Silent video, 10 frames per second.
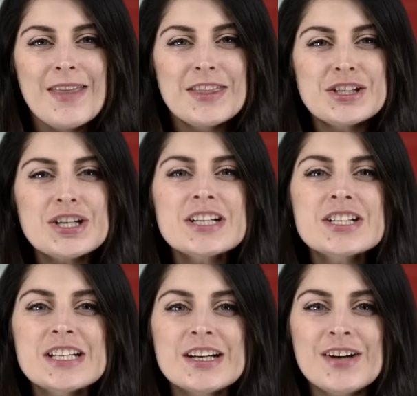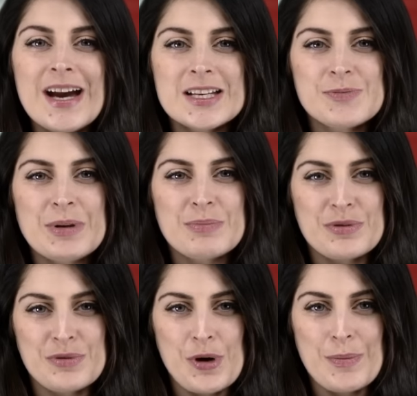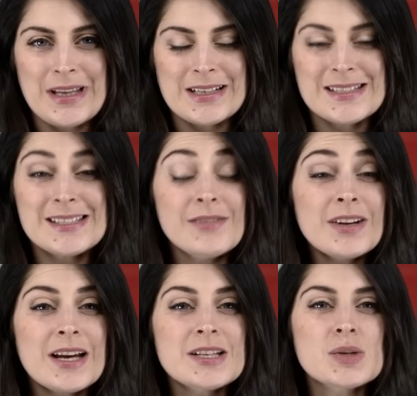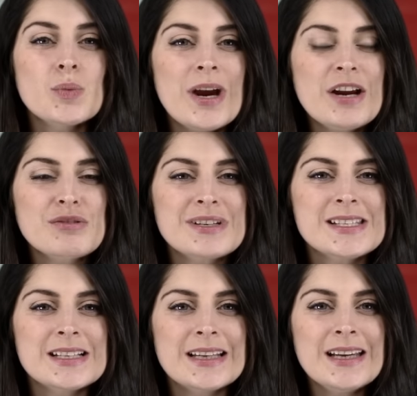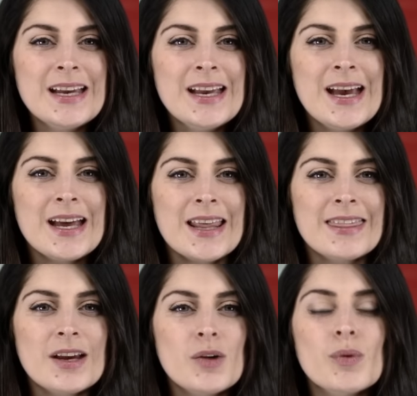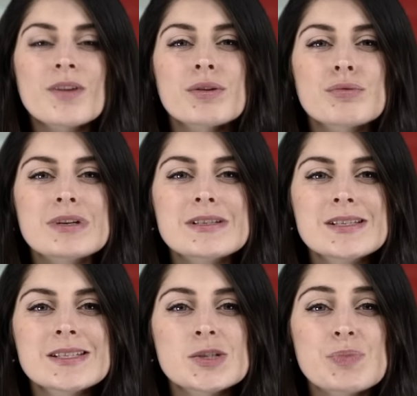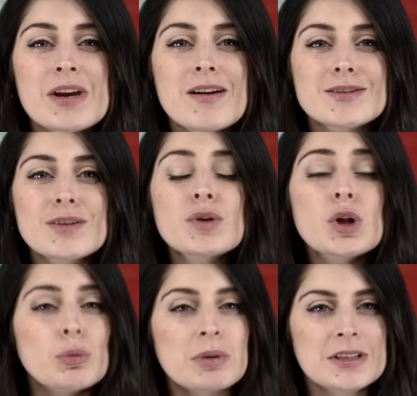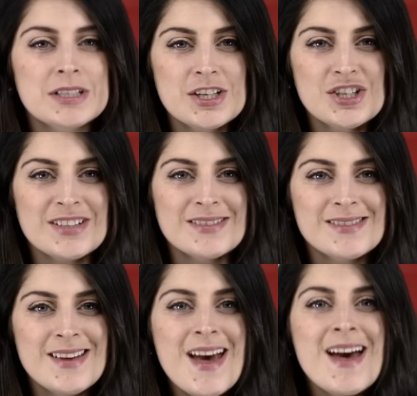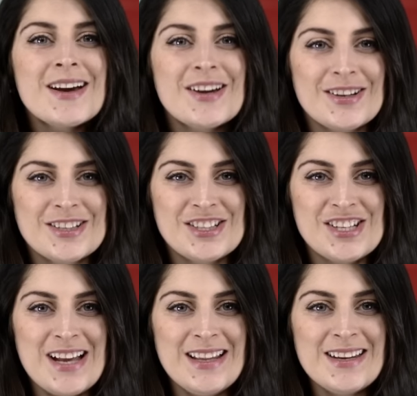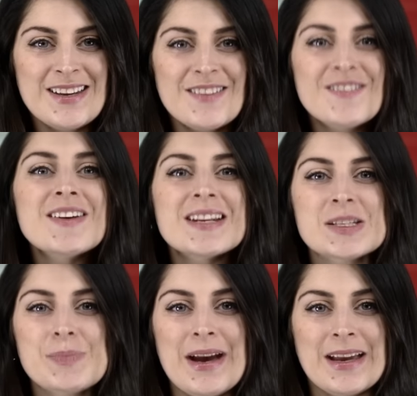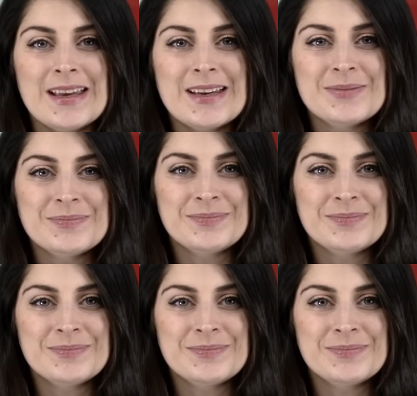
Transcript: The Turkish lira has been performing in a civilized way recently, and I think one of the reasons is because of global conditions. Gokce Celik, Finansbank.